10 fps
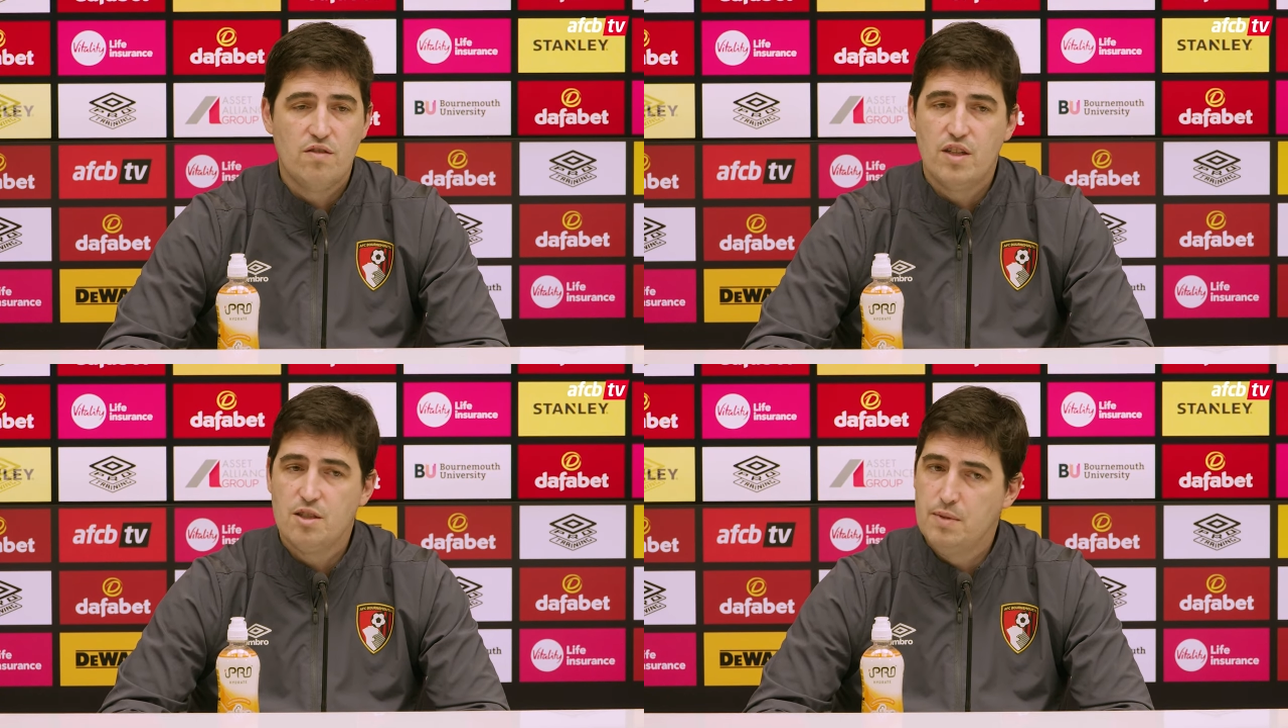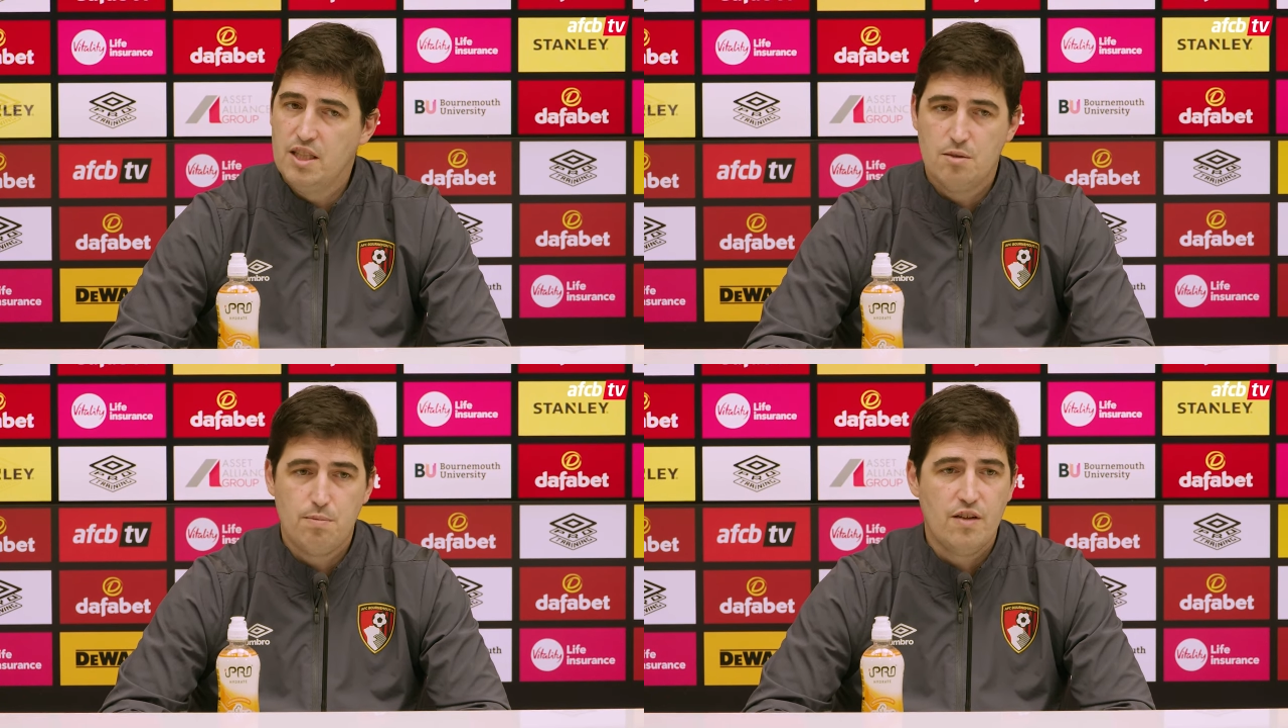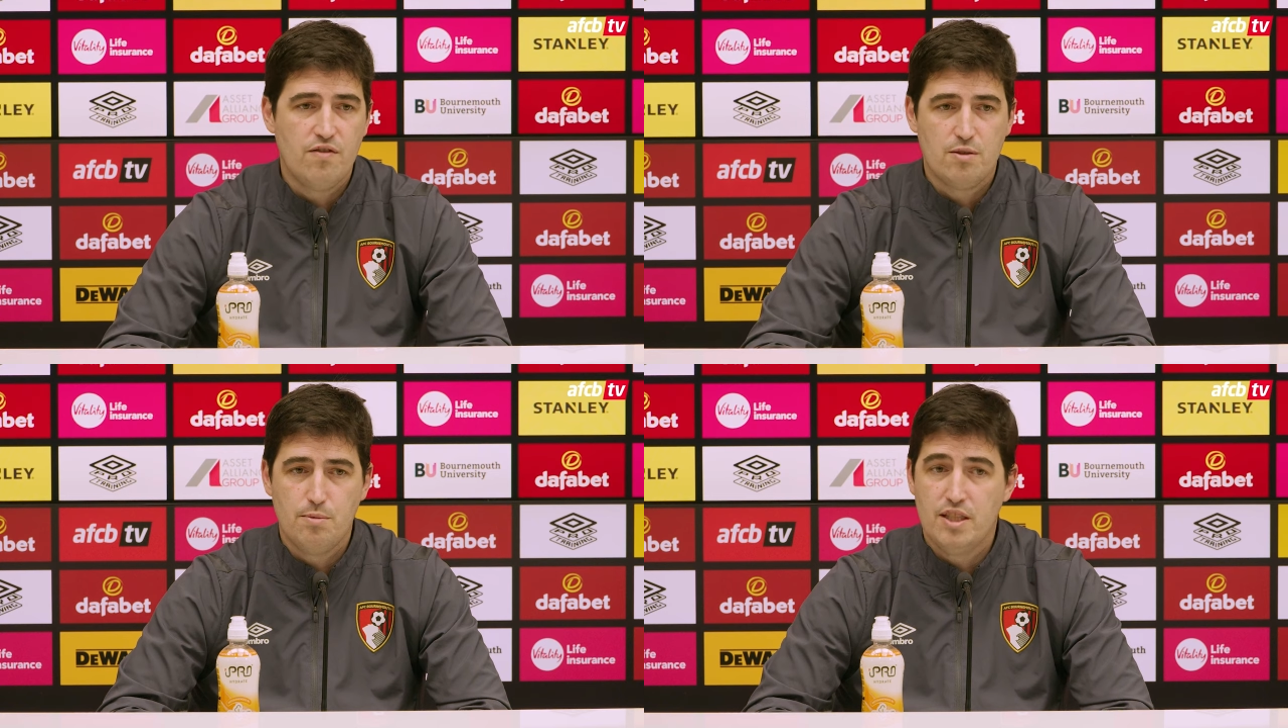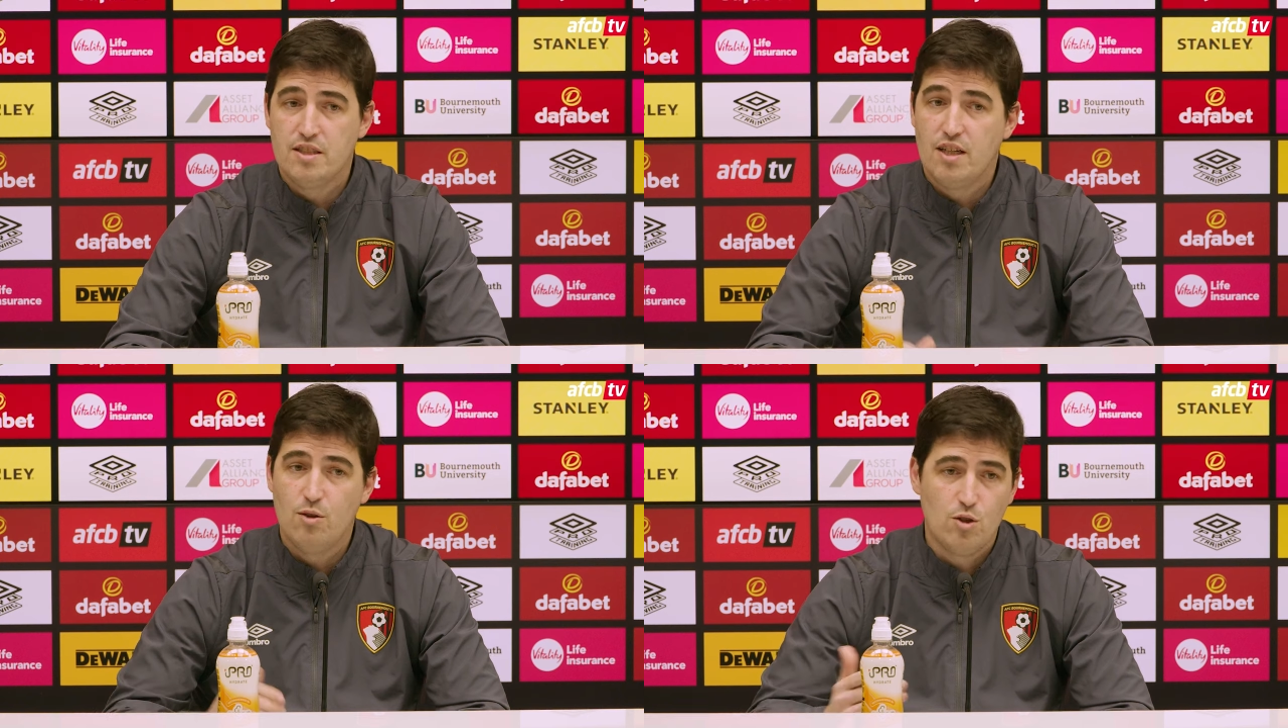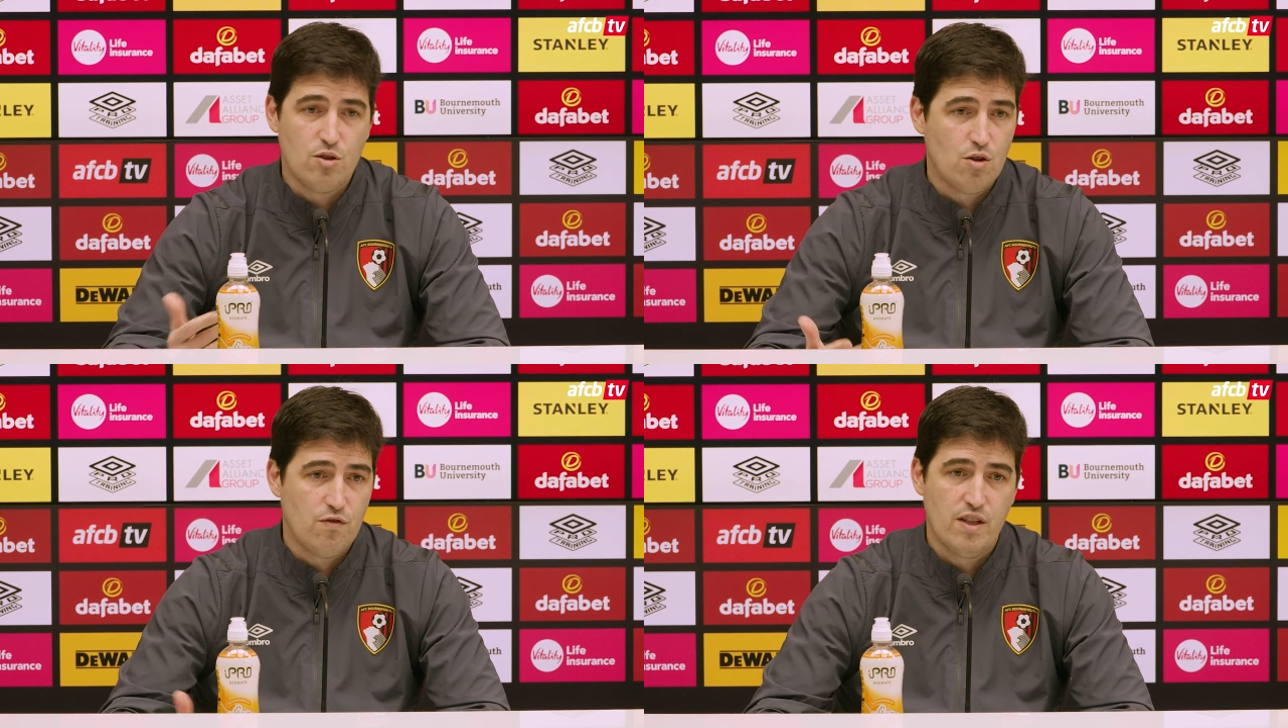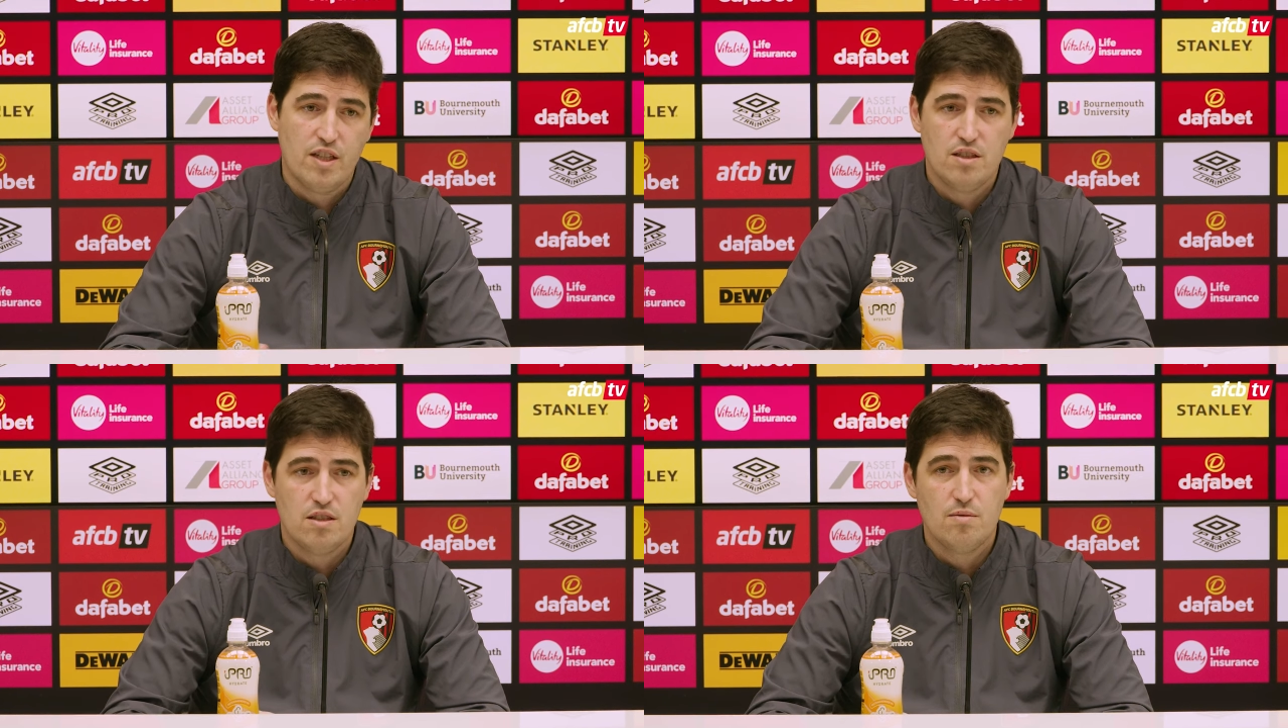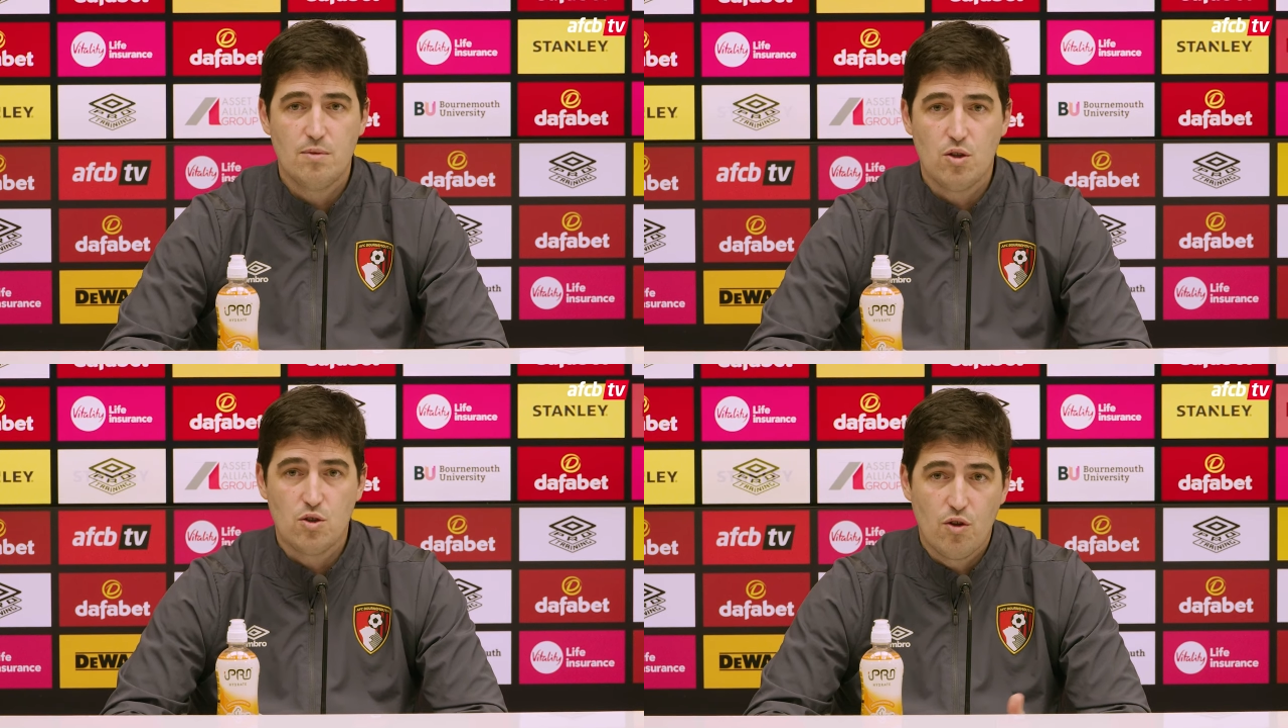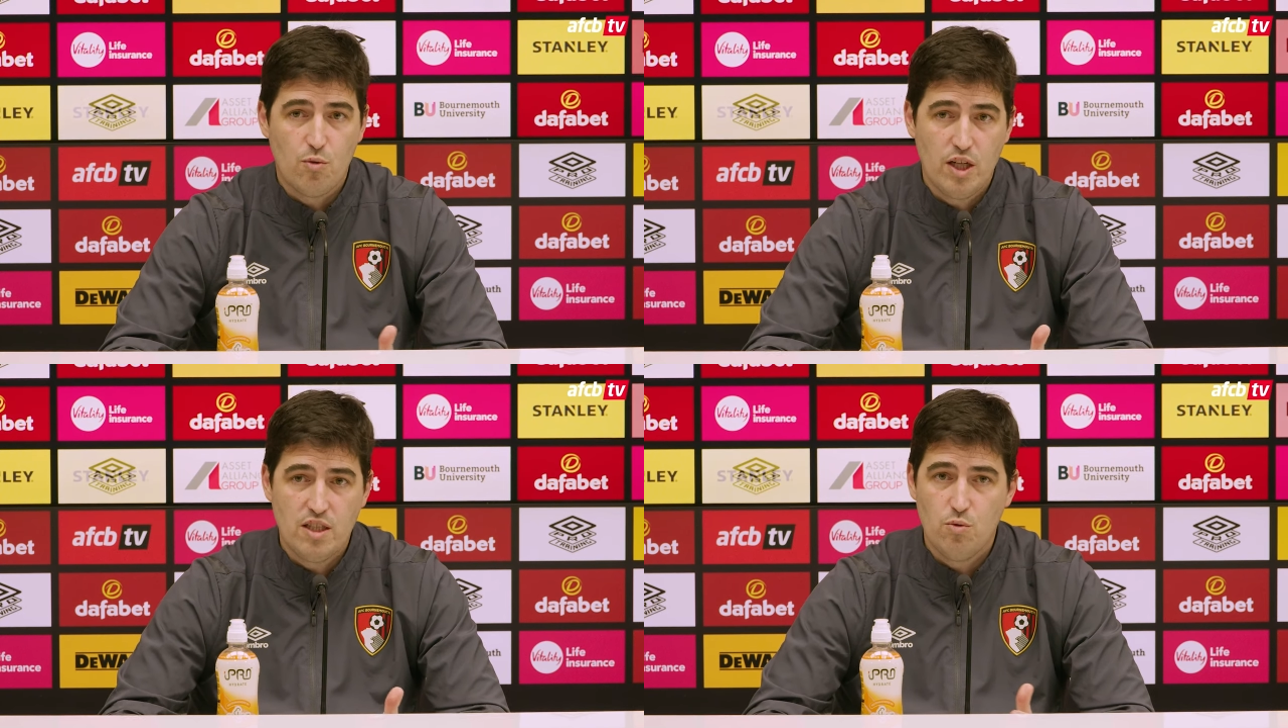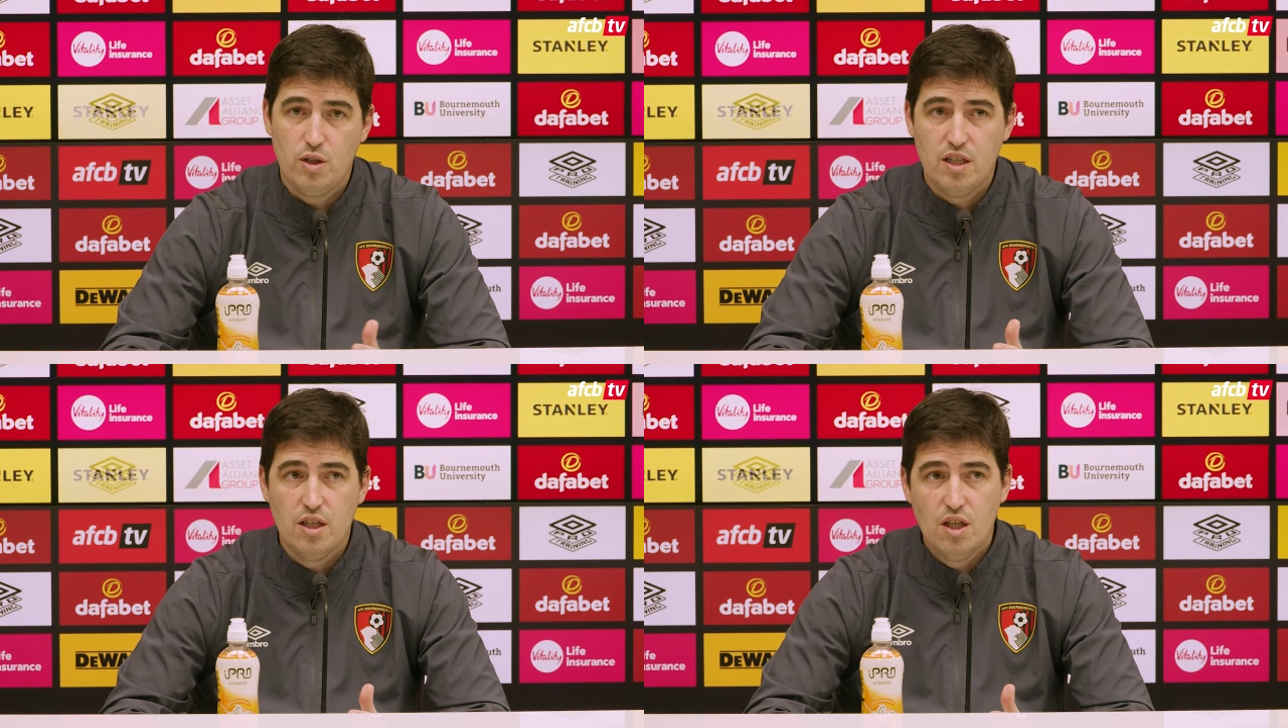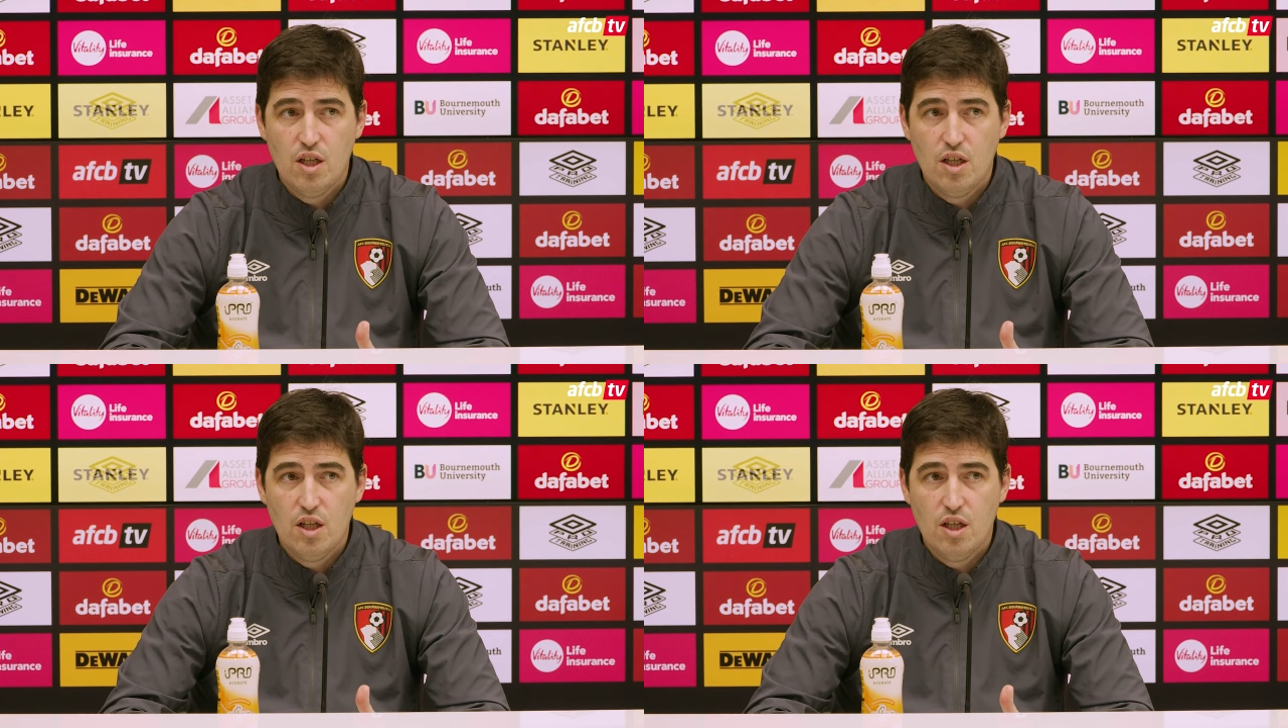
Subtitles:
First minutes, try to score first, because otherwise we